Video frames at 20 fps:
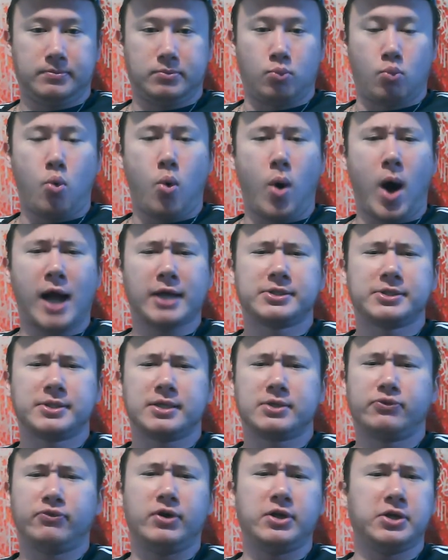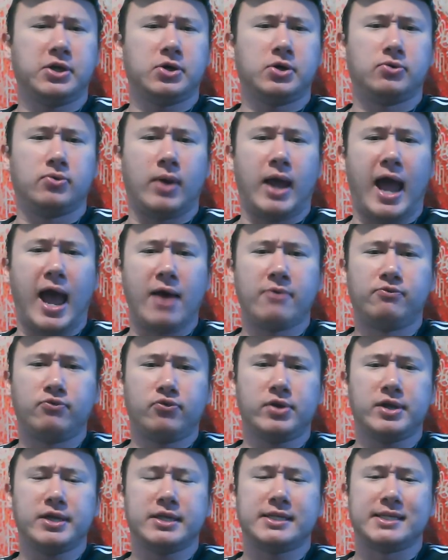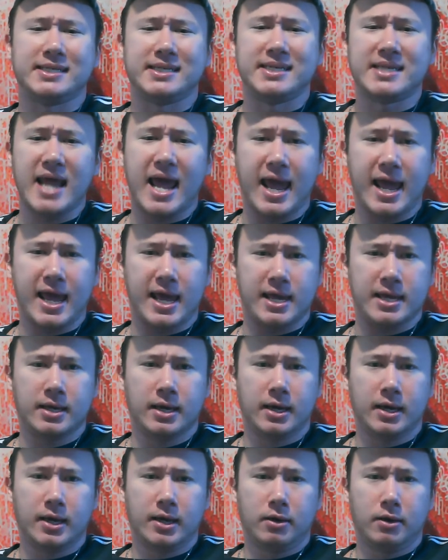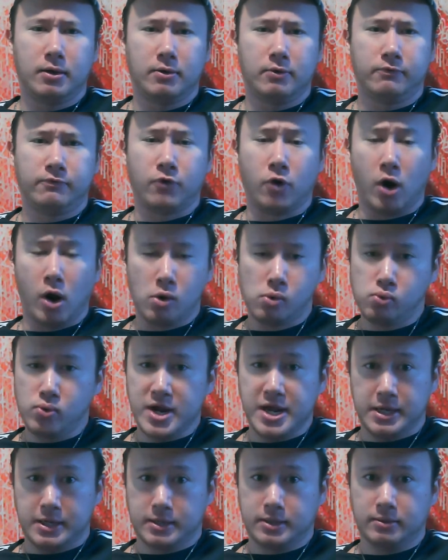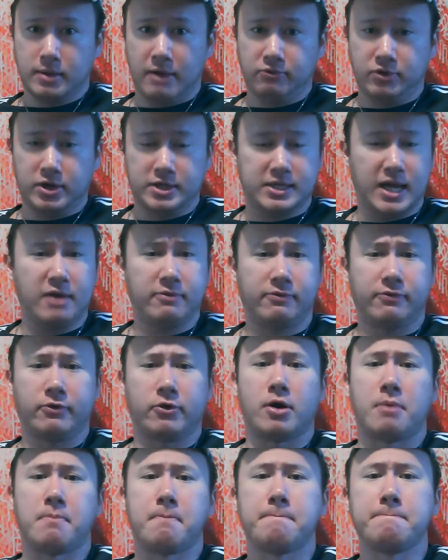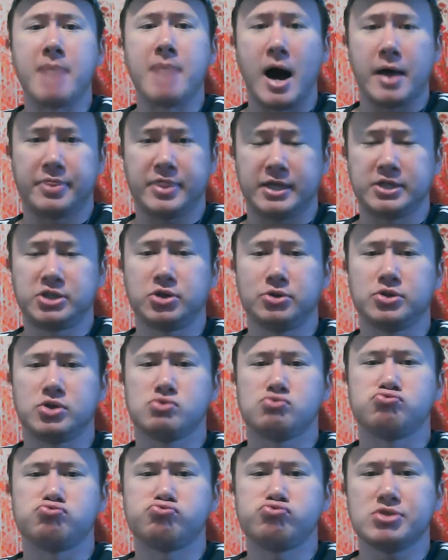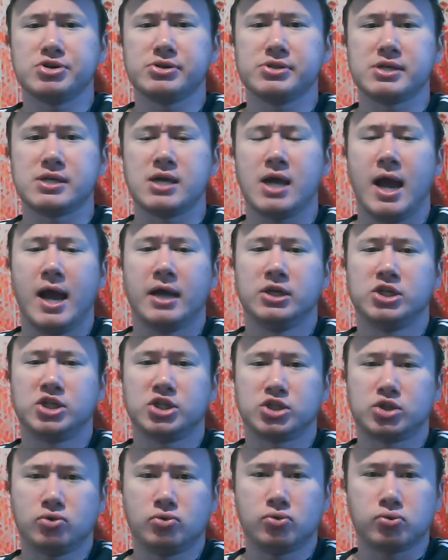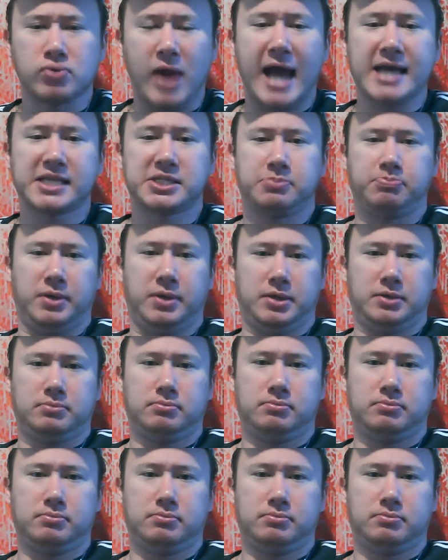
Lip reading: Watch this video every day for a week, every day for a month, until you really just grasp it.